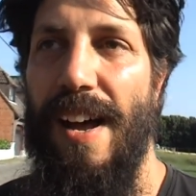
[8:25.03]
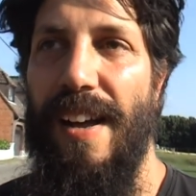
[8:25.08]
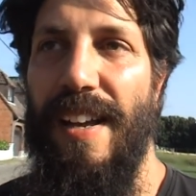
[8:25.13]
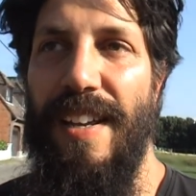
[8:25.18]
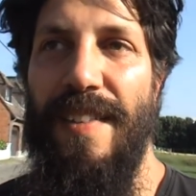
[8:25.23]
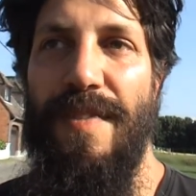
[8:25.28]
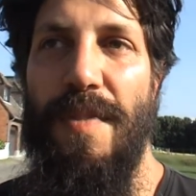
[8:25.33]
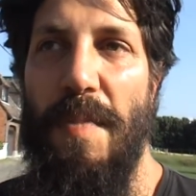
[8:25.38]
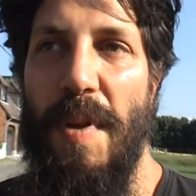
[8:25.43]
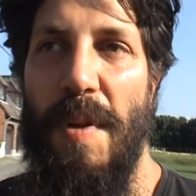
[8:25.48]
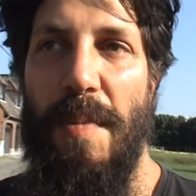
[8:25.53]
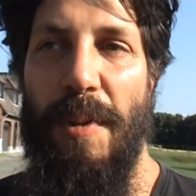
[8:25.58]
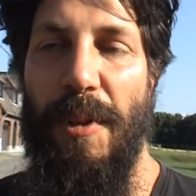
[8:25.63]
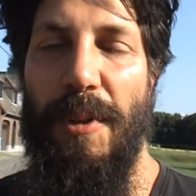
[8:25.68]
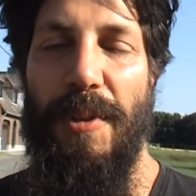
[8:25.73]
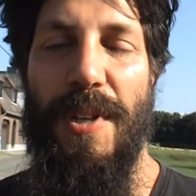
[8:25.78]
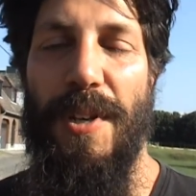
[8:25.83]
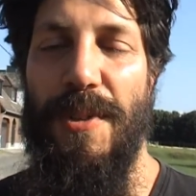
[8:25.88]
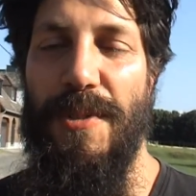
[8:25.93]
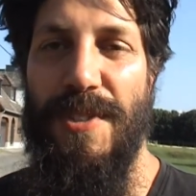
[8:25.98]
Even people
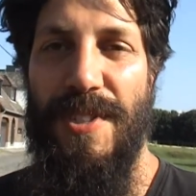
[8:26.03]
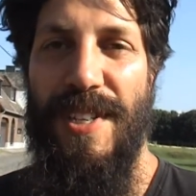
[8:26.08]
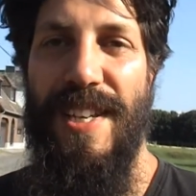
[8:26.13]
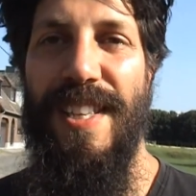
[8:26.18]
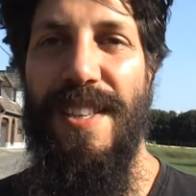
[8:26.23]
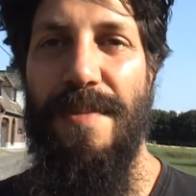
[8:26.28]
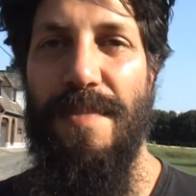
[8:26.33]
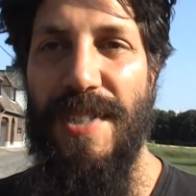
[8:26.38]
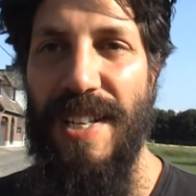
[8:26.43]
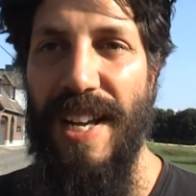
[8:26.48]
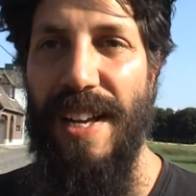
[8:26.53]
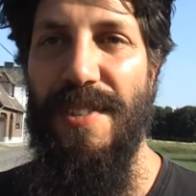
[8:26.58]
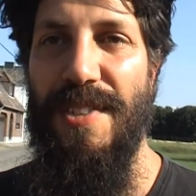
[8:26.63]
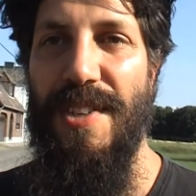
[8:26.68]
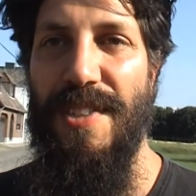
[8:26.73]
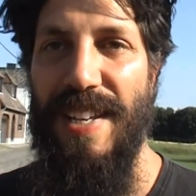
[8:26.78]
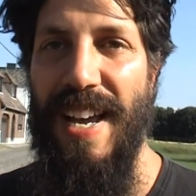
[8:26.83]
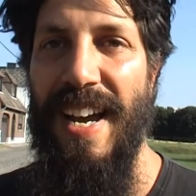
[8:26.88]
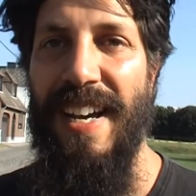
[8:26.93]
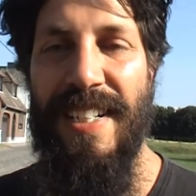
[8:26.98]
who don't see themselves
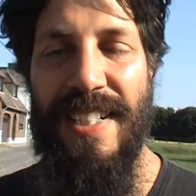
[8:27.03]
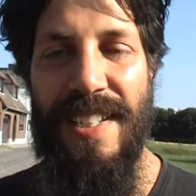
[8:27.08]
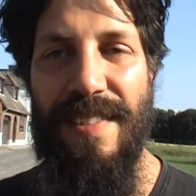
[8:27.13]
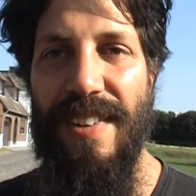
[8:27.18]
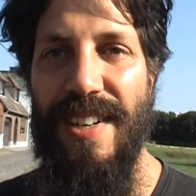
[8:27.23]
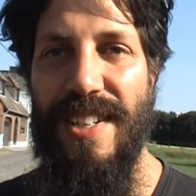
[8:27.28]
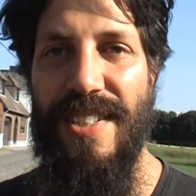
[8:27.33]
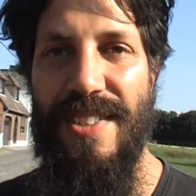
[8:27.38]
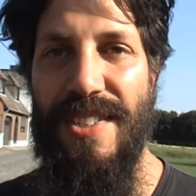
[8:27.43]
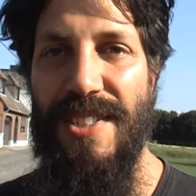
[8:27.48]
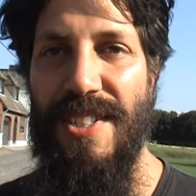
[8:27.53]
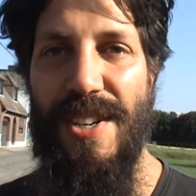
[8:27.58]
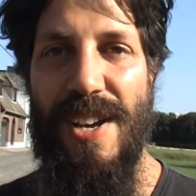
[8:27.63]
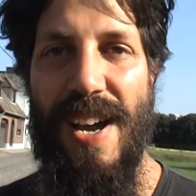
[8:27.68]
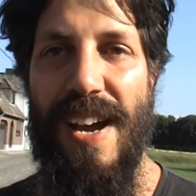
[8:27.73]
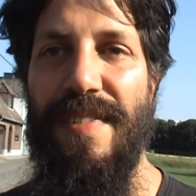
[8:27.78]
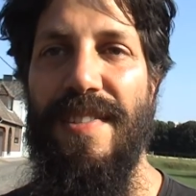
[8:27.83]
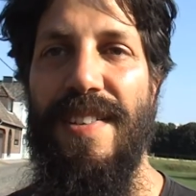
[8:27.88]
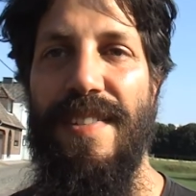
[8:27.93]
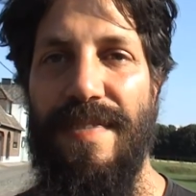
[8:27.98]
as activists, you
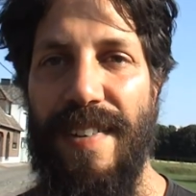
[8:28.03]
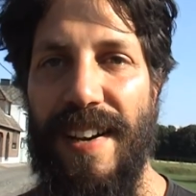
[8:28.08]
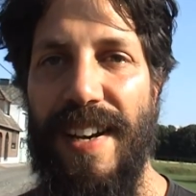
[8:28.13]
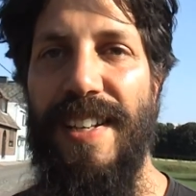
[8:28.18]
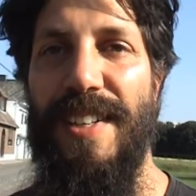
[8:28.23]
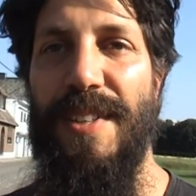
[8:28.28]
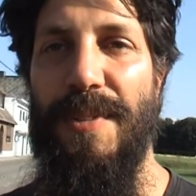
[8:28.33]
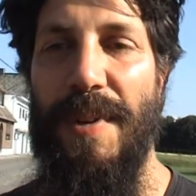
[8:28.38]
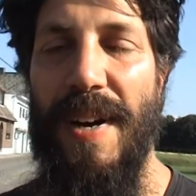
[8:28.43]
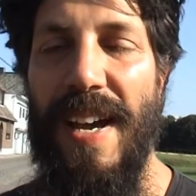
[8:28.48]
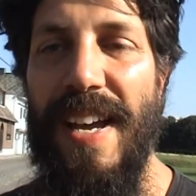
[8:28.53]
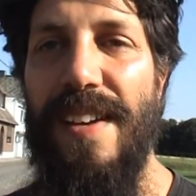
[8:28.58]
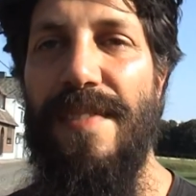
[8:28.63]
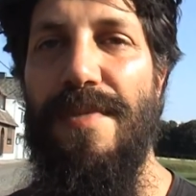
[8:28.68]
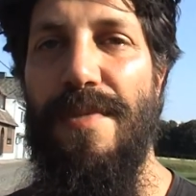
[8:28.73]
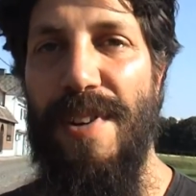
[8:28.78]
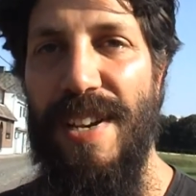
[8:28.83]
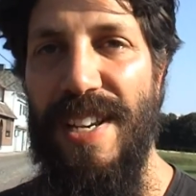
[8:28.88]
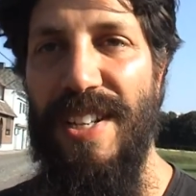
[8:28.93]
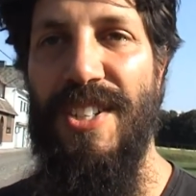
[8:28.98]
have to find a way of
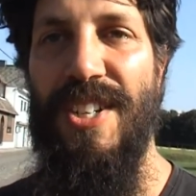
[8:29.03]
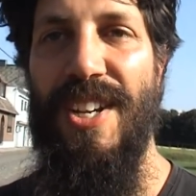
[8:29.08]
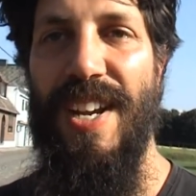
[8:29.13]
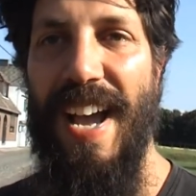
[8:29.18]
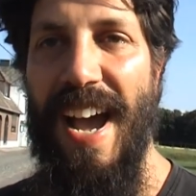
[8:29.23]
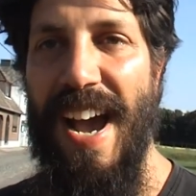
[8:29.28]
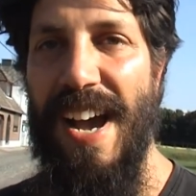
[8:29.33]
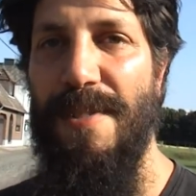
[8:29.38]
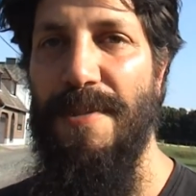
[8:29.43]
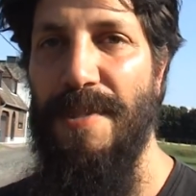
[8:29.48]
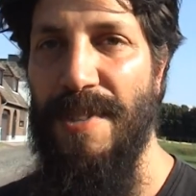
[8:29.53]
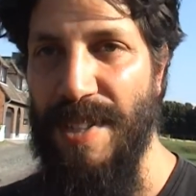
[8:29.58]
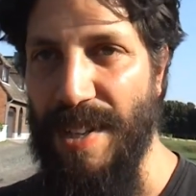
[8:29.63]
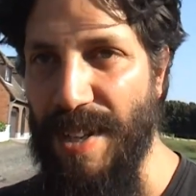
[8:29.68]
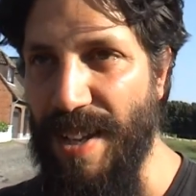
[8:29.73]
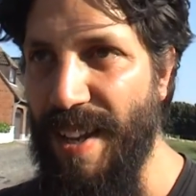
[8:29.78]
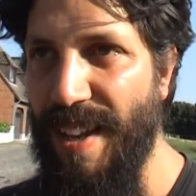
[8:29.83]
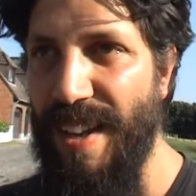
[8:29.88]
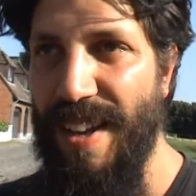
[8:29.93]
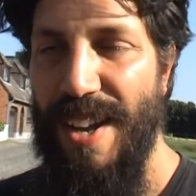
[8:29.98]
reaching out
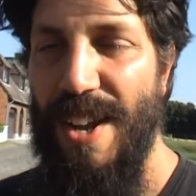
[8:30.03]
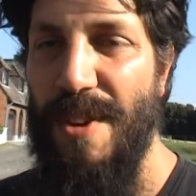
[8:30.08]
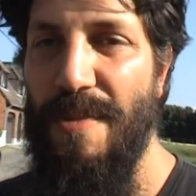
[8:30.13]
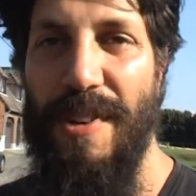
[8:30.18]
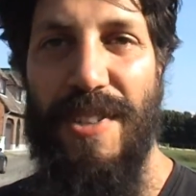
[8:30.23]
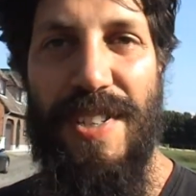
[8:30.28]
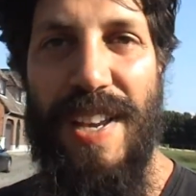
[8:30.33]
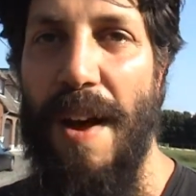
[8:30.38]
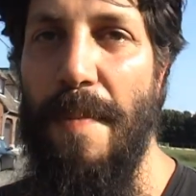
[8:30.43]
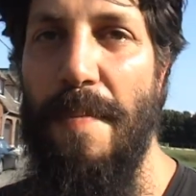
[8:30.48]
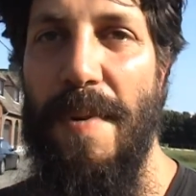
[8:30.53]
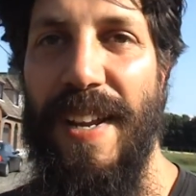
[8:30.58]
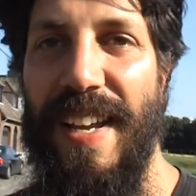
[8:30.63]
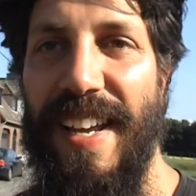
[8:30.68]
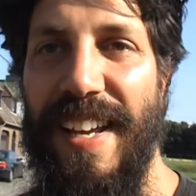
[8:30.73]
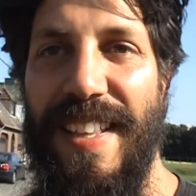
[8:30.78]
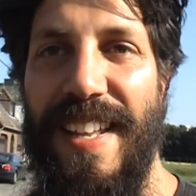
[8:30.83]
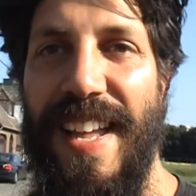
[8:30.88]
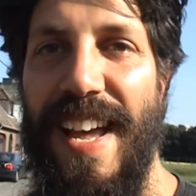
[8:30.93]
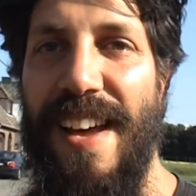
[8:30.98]
to what's happening
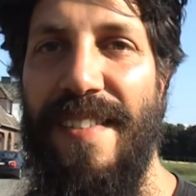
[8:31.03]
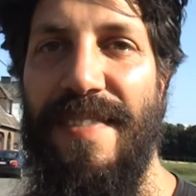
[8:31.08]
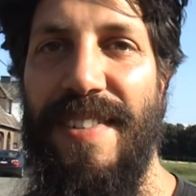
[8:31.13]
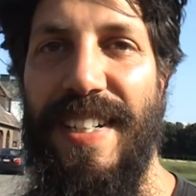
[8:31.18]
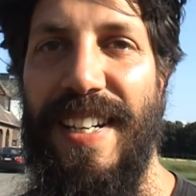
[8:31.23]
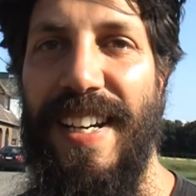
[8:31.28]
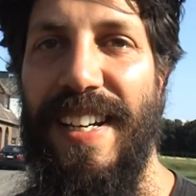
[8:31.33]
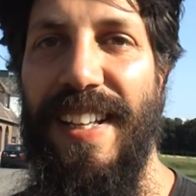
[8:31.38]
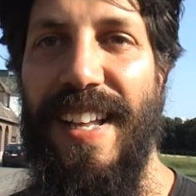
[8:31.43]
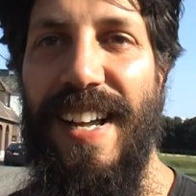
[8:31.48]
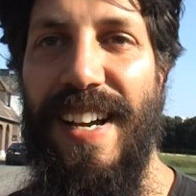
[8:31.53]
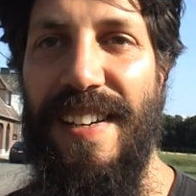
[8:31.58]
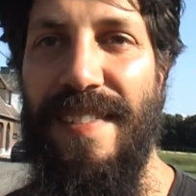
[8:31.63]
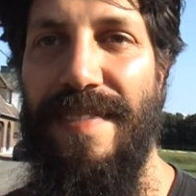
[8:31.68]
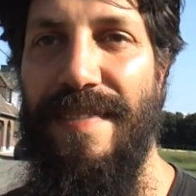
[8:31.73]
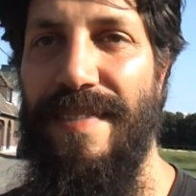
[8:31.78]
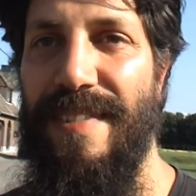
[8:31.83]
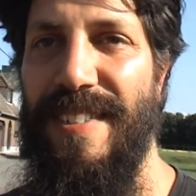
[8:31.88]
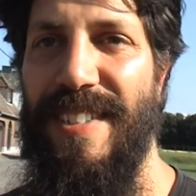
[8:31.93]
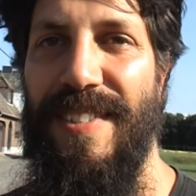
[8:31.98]
in their everyday
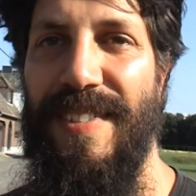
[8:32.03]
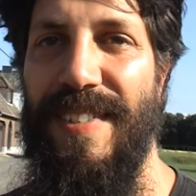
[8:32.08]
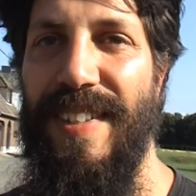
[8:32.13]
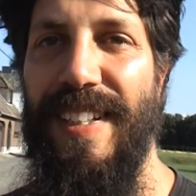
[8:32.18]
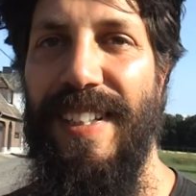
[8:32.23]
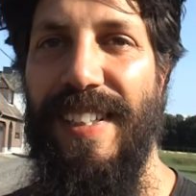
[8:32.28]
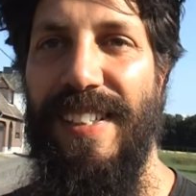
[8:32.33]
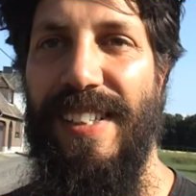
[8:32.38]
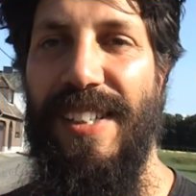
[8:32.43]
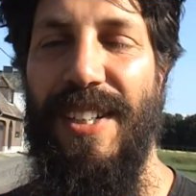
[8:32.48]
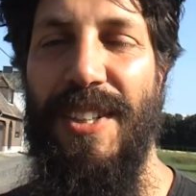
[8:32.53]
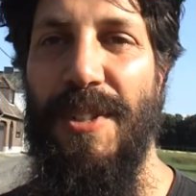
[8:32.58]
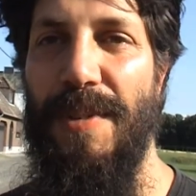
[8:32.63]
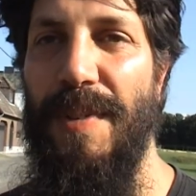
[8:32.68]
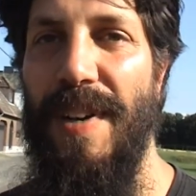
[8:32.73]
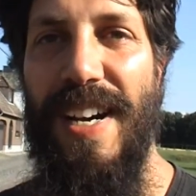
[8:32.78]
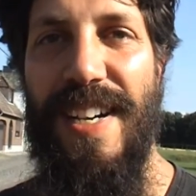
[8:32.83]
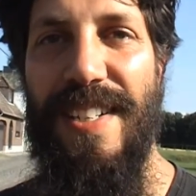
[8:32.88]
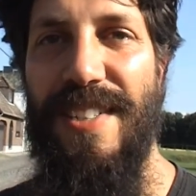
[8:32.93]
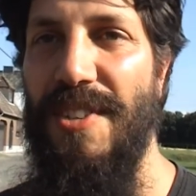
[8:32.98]
life, really.
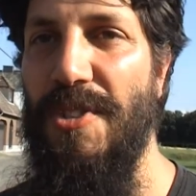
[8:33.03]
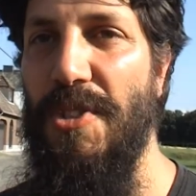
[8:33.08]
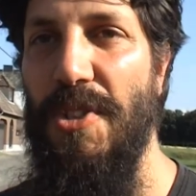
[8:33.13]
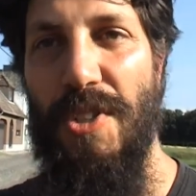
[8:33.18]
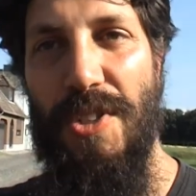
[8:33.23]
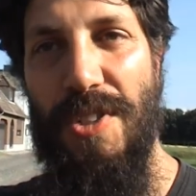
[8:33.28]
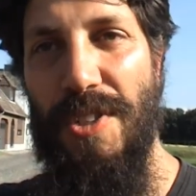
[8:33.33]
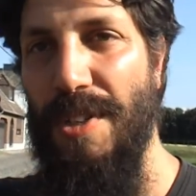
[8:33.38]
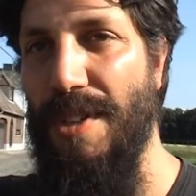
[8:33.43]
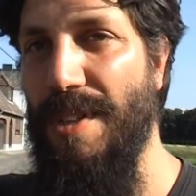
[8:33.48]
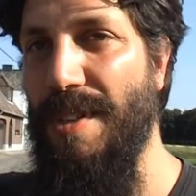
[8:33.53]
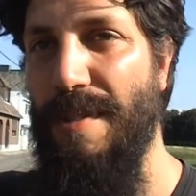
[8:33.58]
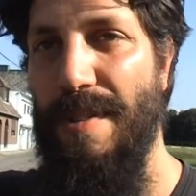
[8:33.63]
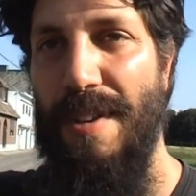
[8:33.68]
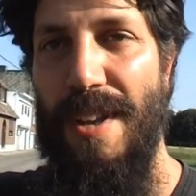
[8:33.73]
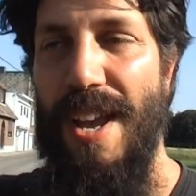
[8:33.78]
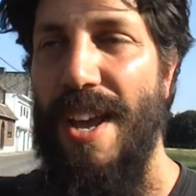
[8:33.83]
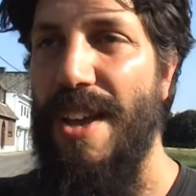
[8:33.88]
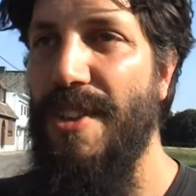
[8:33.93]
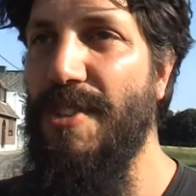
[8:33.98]
Otherwise it's just
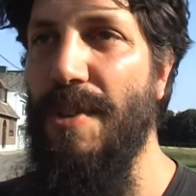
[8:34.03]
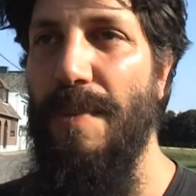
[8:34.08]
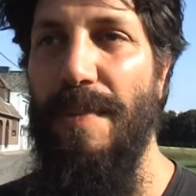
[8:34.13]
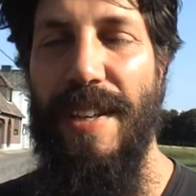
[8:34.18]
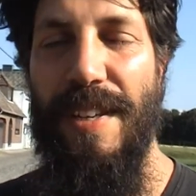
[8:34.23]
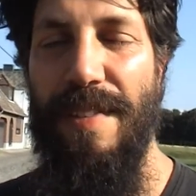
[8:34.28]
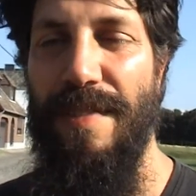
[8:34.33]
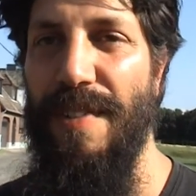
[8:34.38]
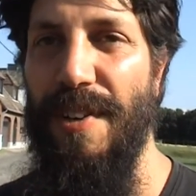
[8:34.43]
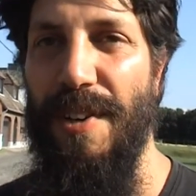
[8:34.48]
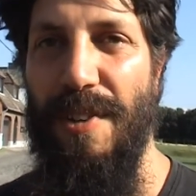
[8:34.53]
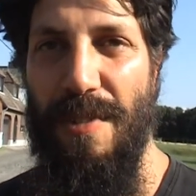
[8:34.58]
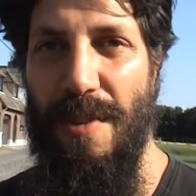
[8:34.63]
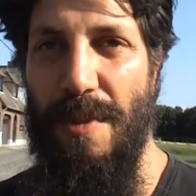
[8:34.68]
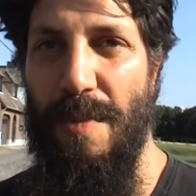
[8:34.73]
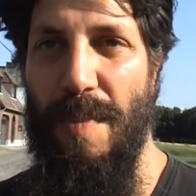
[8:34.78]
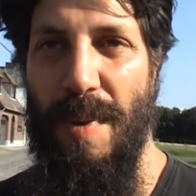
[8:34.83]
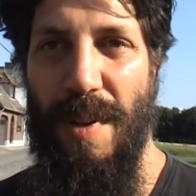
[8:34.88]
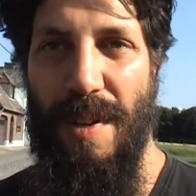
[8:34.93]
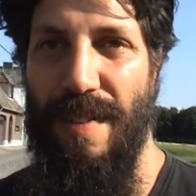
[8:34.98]
something for a
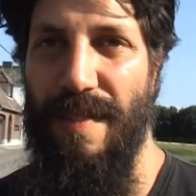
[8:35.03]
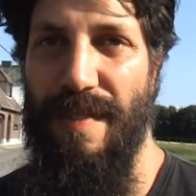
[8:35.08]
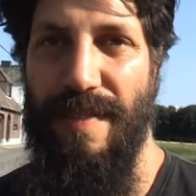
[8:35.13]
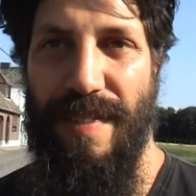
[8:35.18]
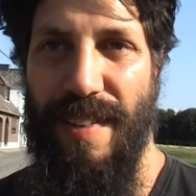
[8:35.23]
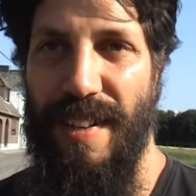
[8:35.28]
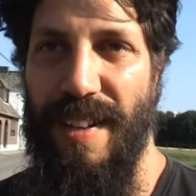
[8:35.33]
group of